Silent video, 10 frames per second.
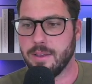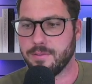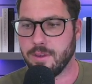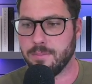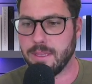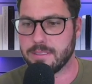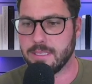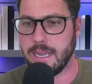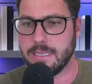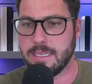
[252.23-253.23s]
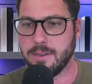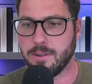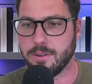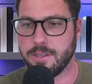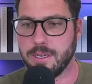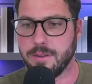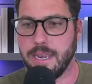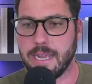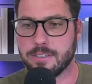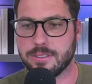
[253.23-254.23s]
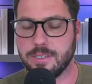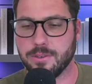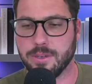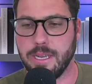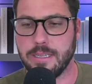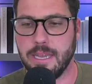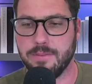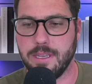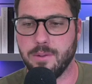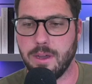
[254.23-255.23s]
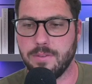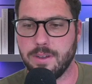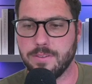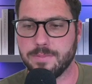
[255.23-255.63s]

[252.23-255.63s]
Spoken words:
from this that I did earlier and actually created that video off of.